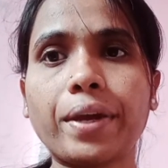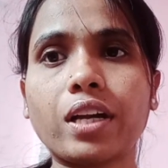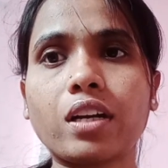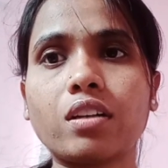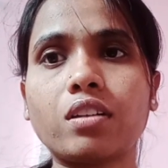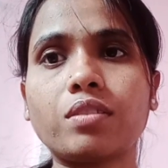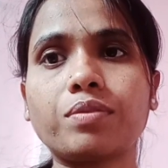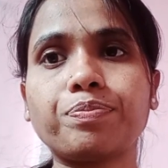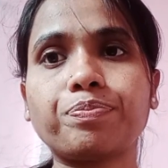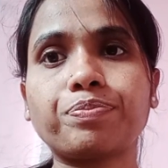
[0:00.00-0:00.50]

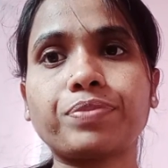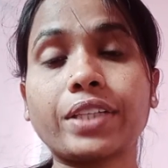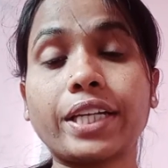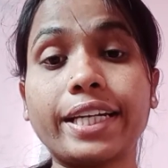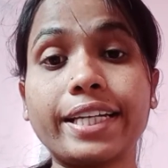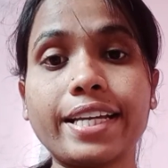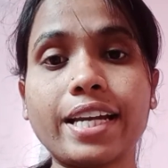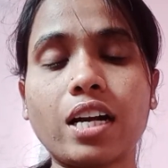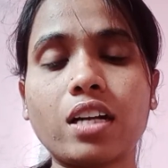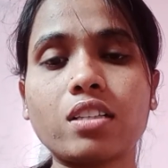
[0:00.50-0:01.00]

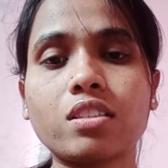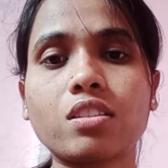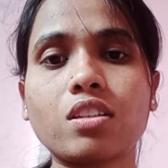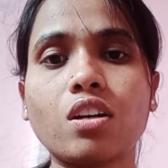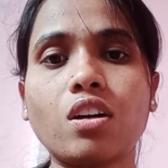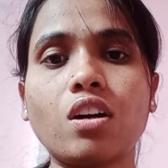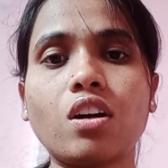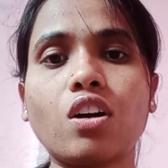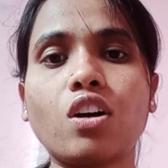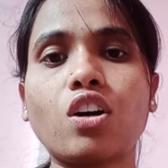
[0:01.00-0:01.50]
ADRs,
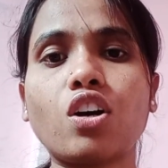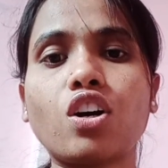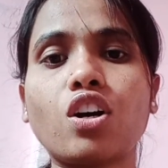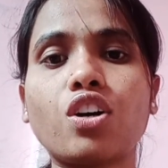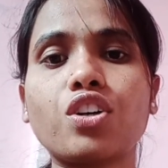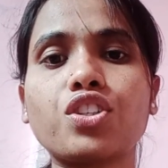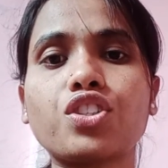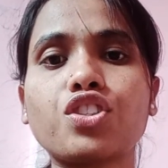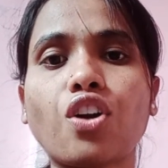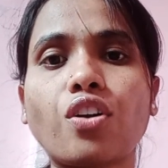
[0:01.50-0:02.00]

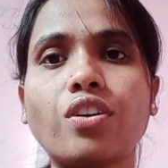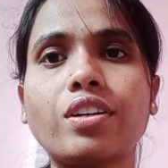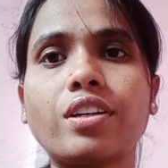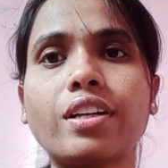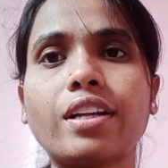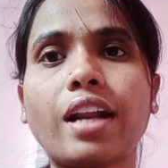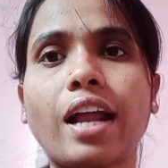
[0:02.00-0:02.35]
short